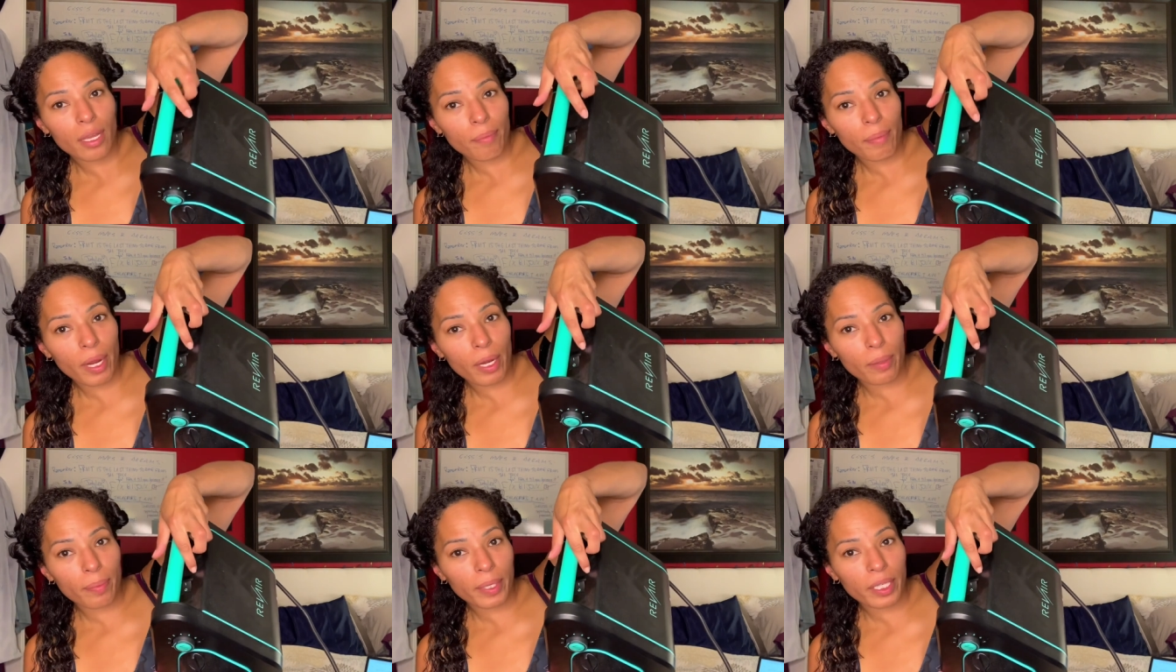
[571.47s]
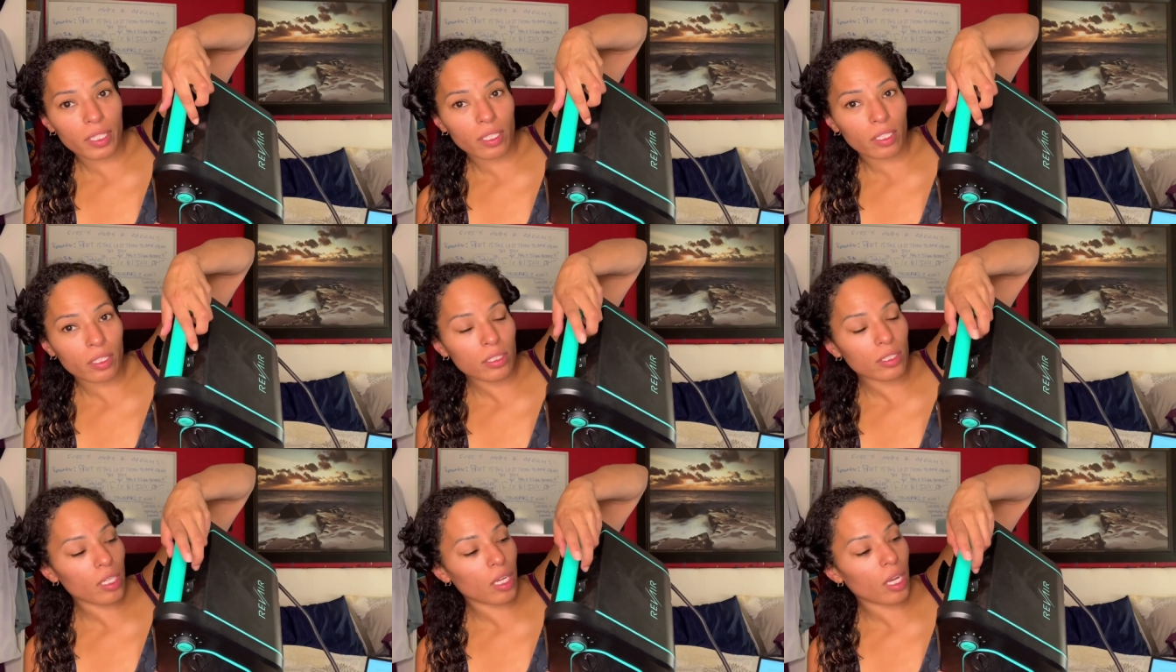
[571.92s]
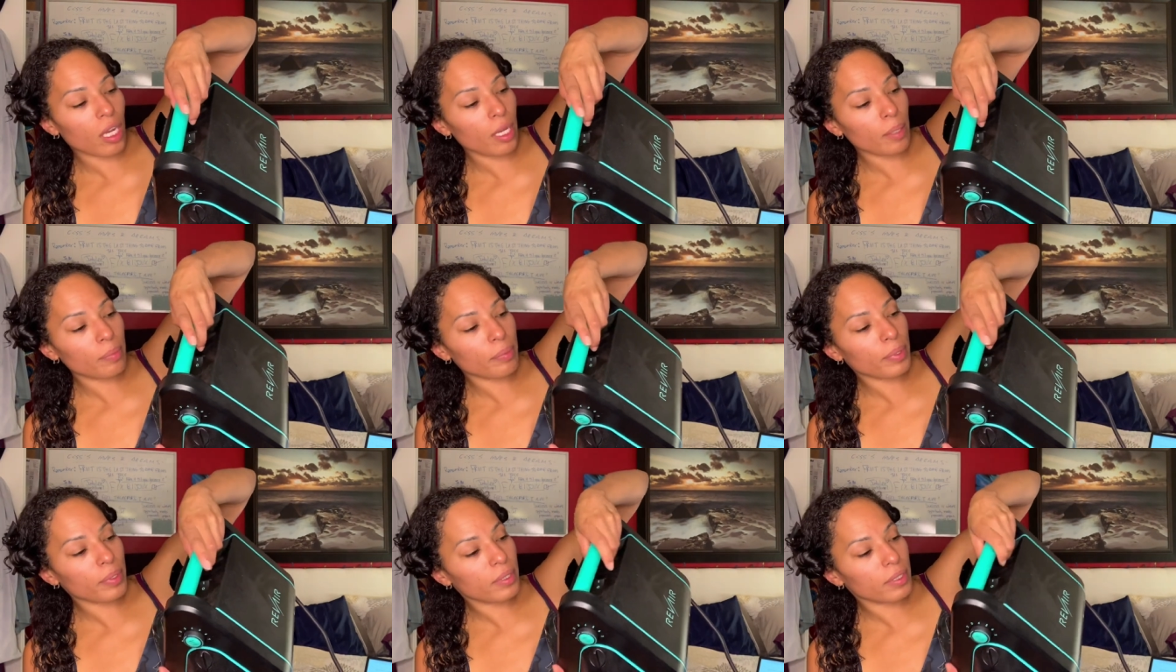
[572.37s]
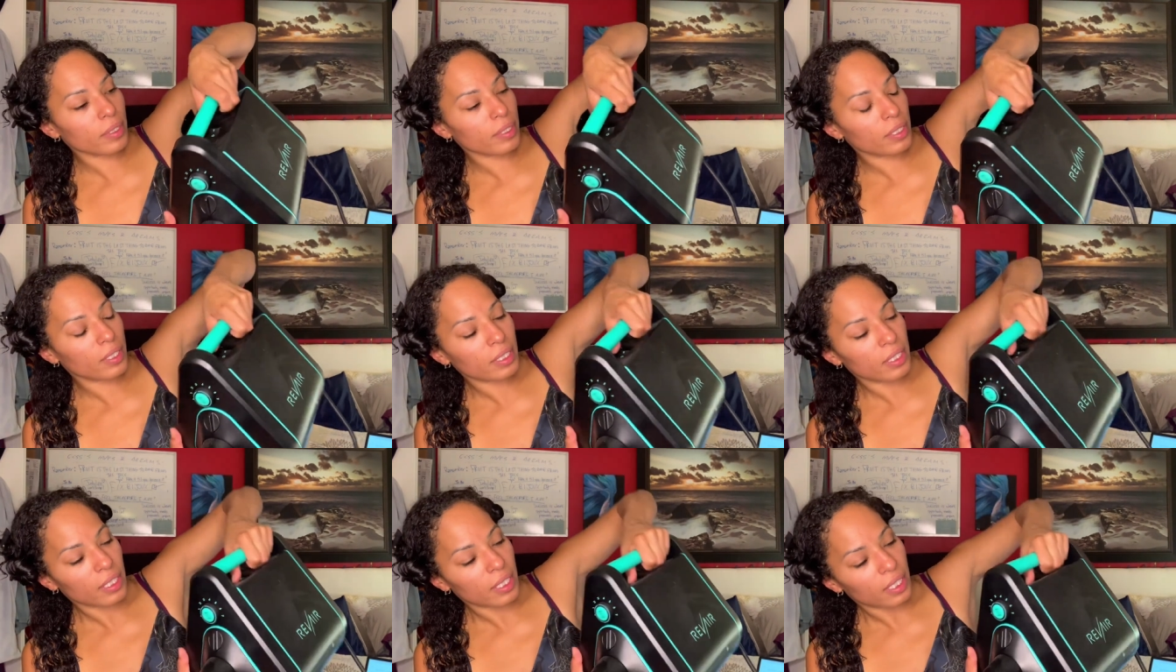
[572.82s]
power button on top,
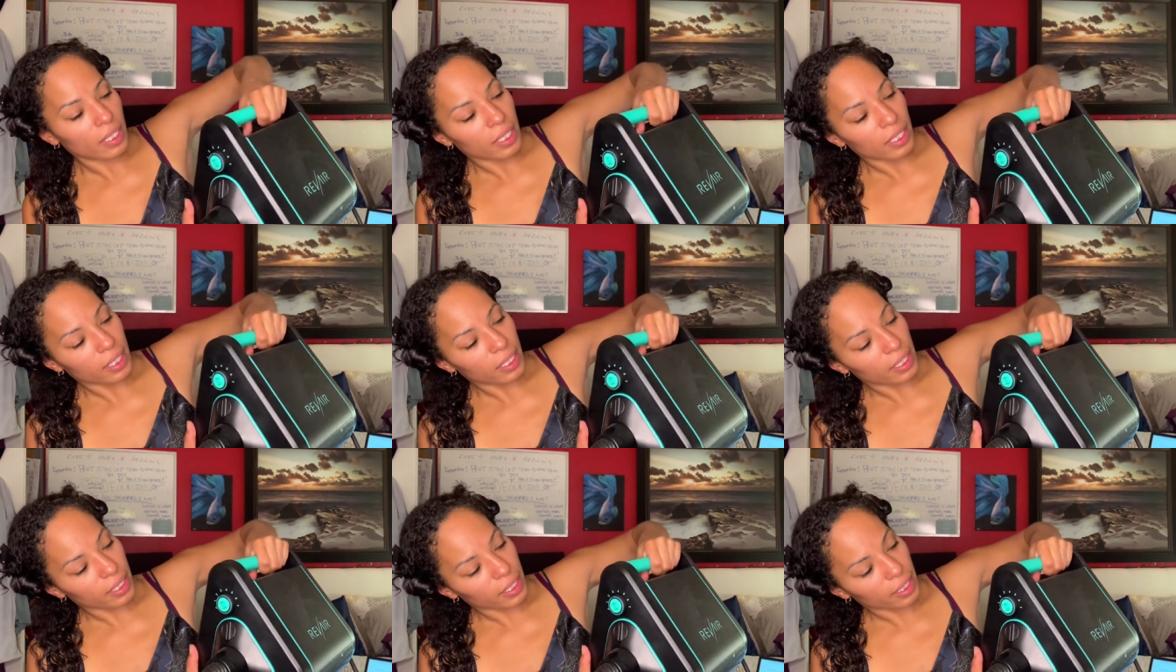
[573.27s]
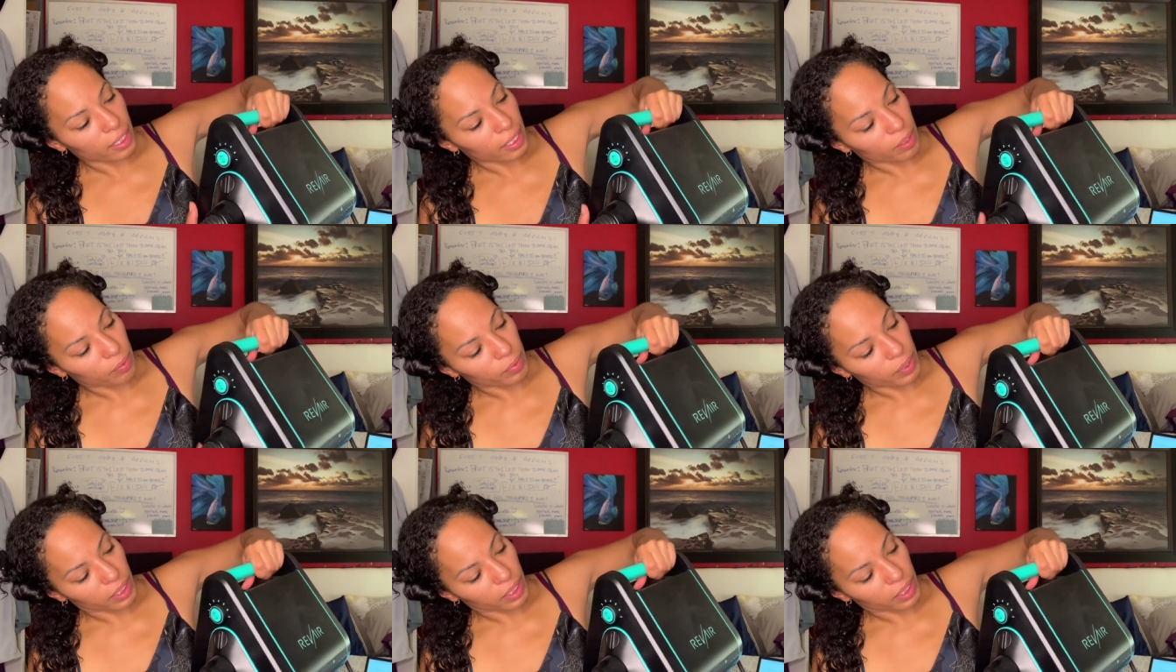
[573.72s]
and